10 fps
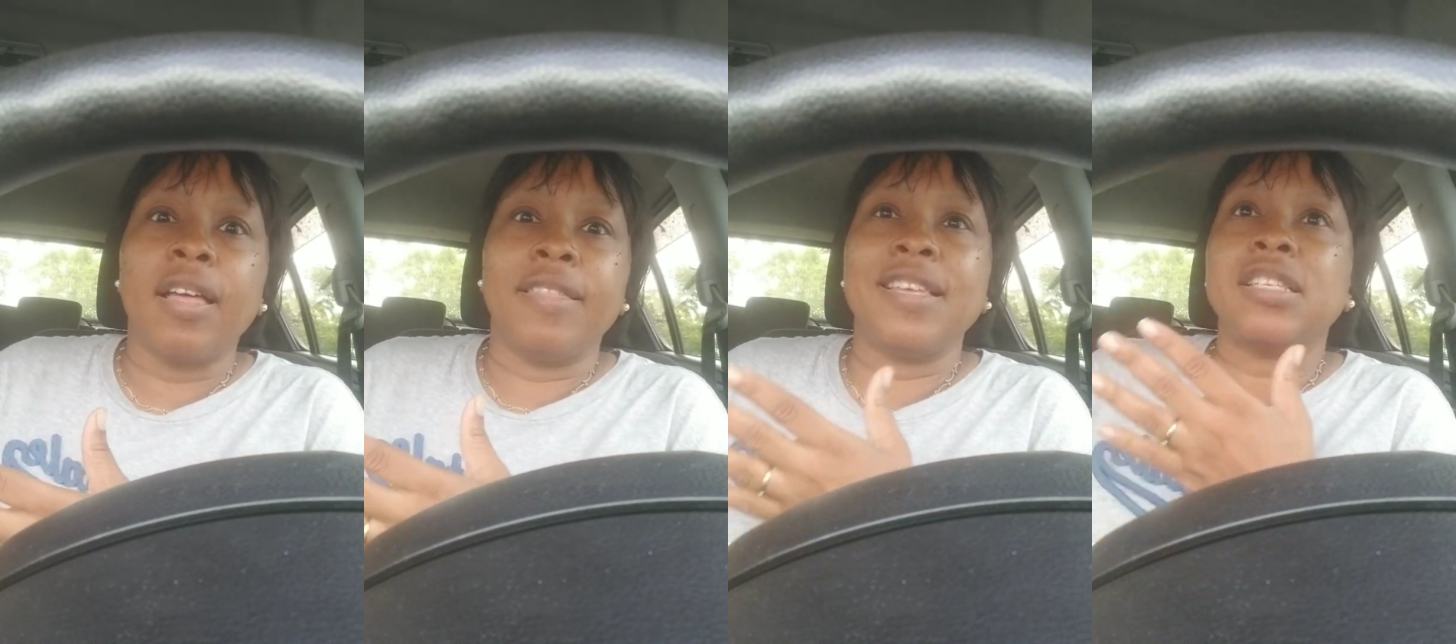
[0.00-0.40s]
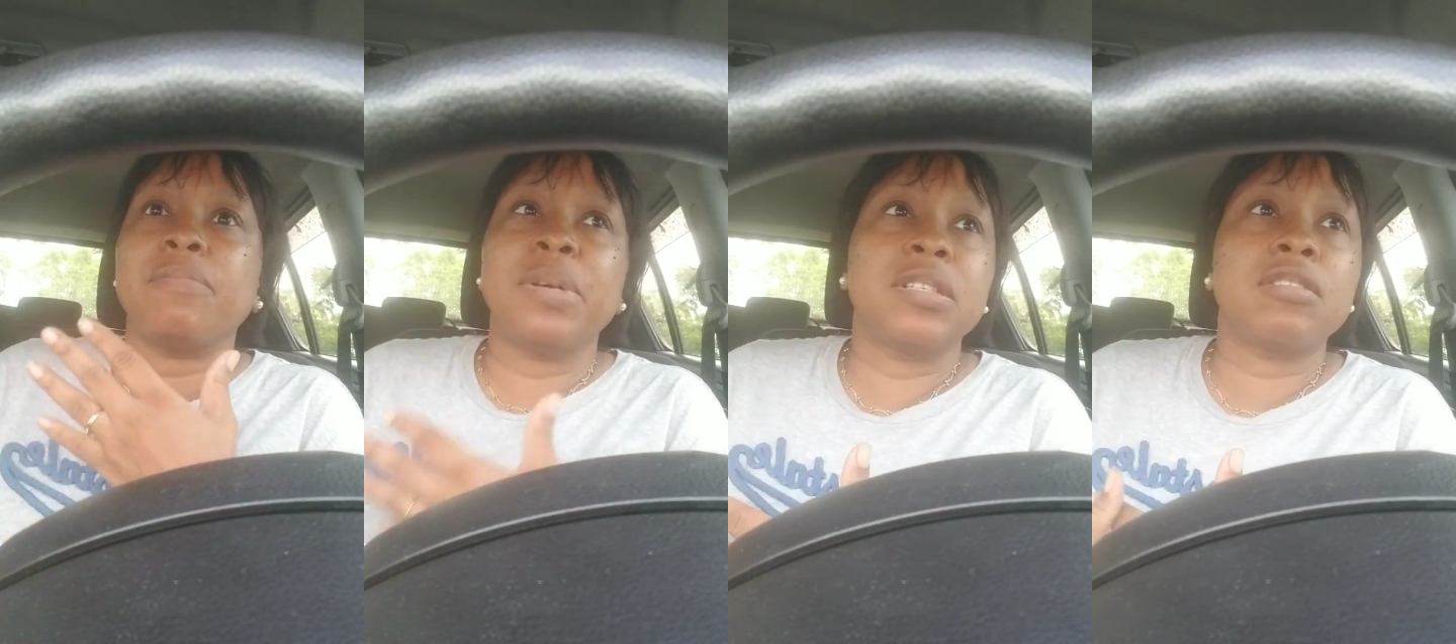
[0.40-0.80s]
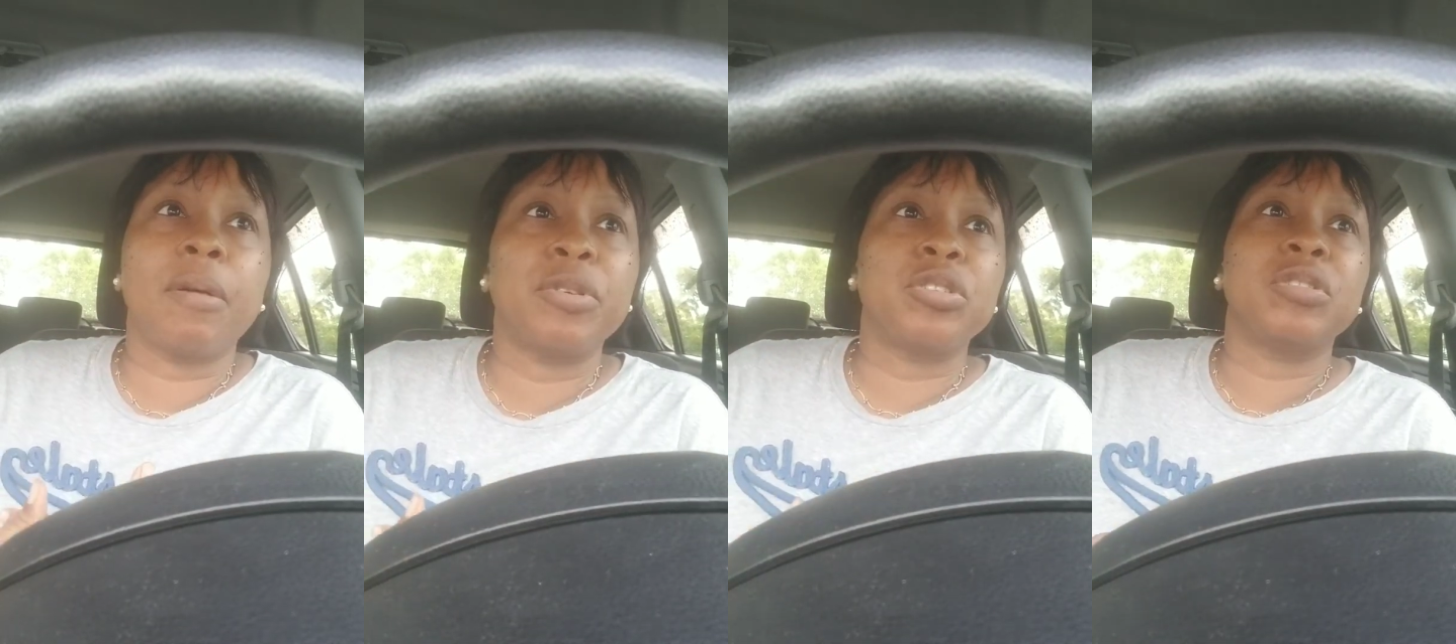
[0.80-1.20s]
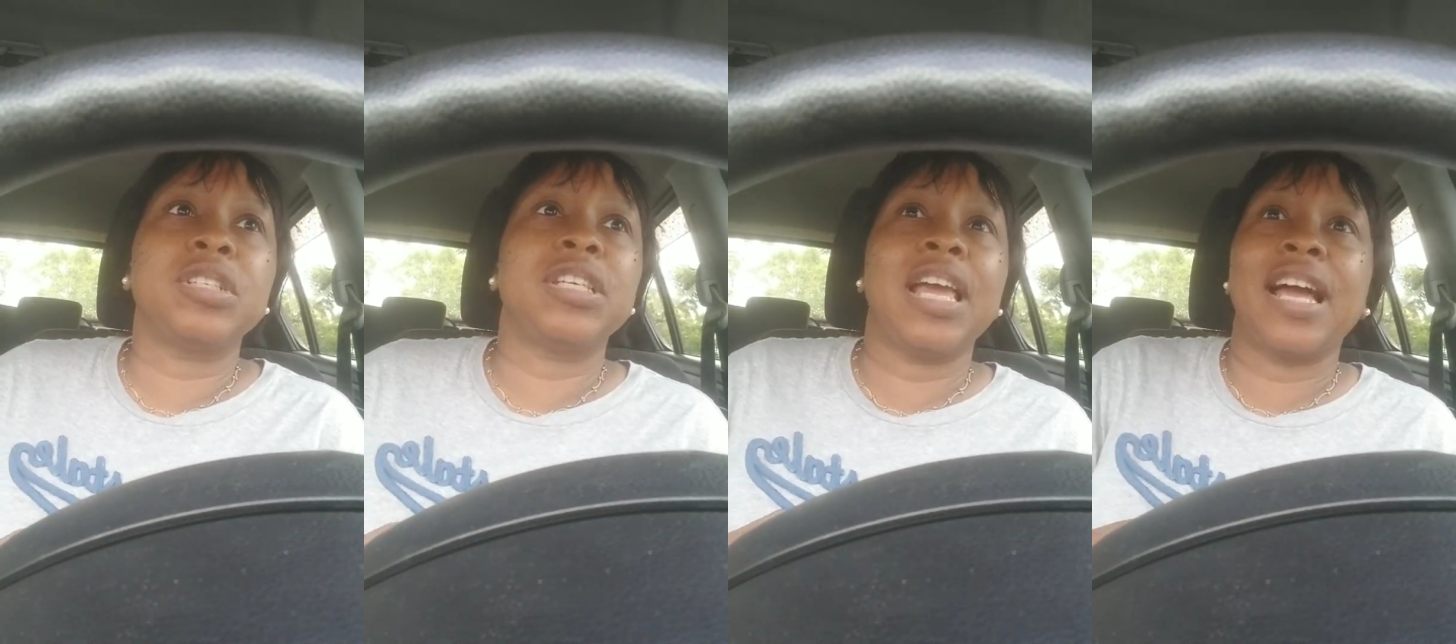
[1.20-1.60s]
this business
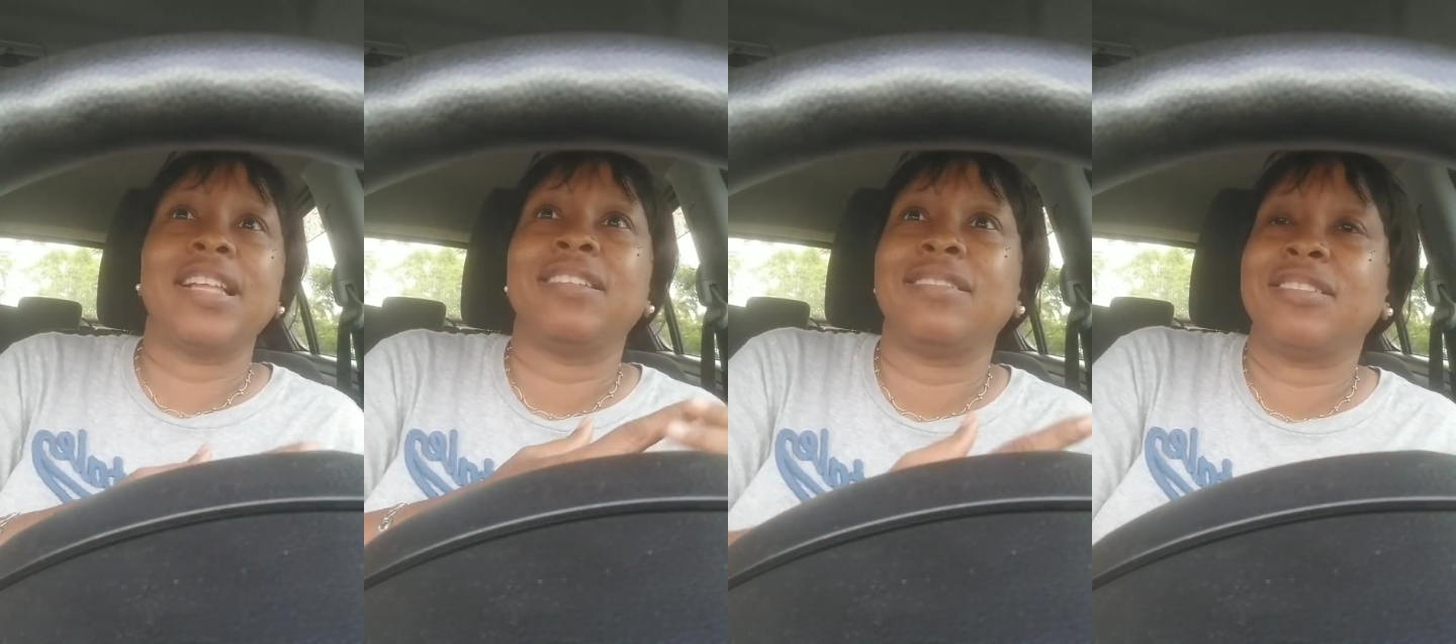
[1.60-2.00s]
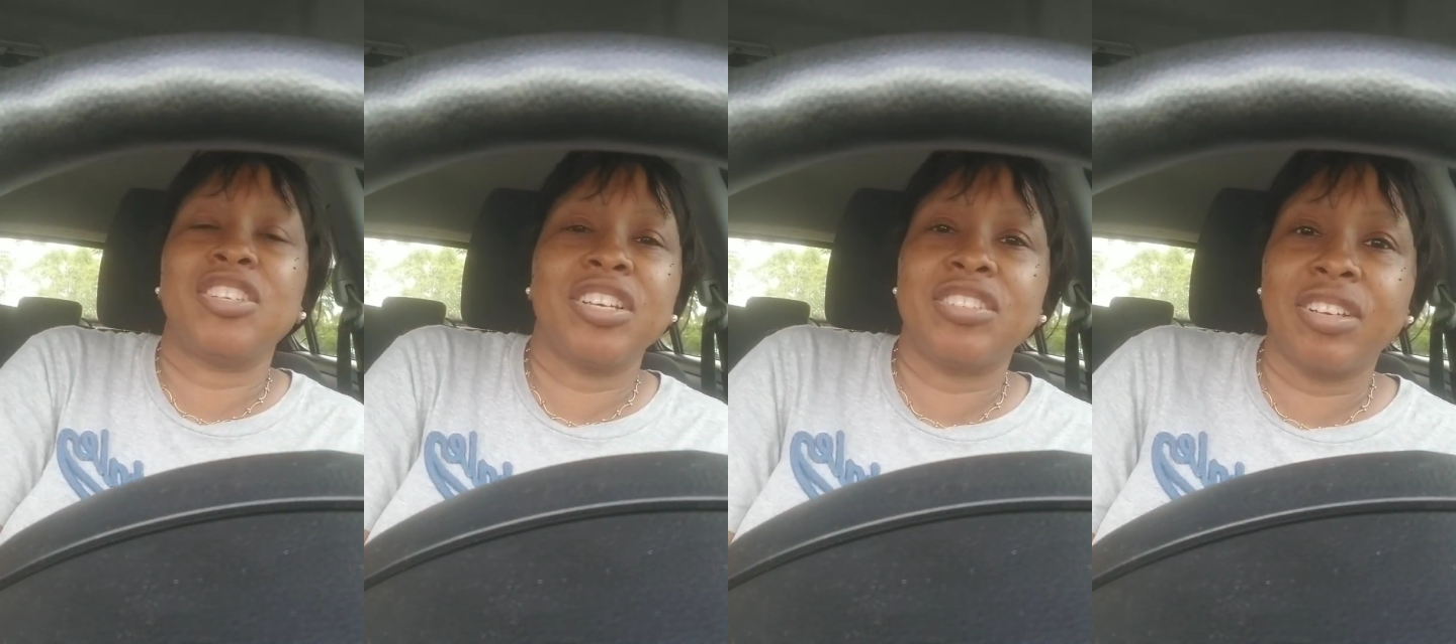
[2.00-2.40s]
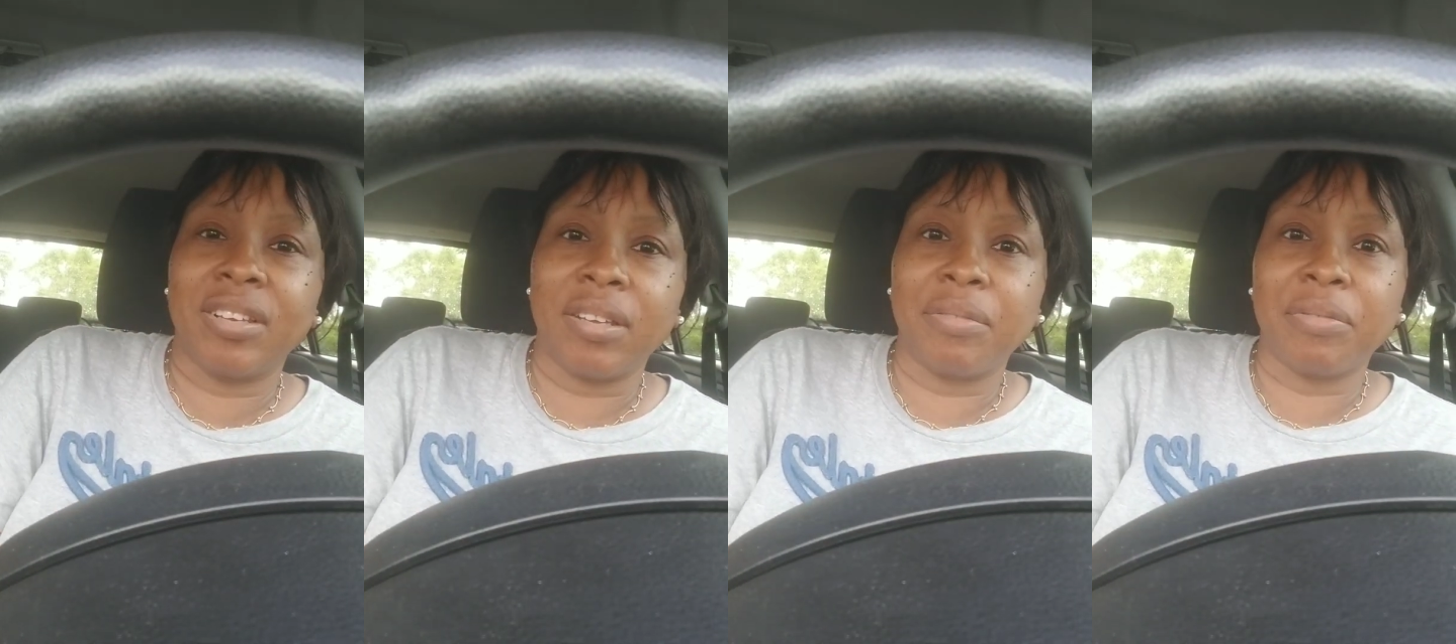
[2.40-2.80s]
opportunity and change their life.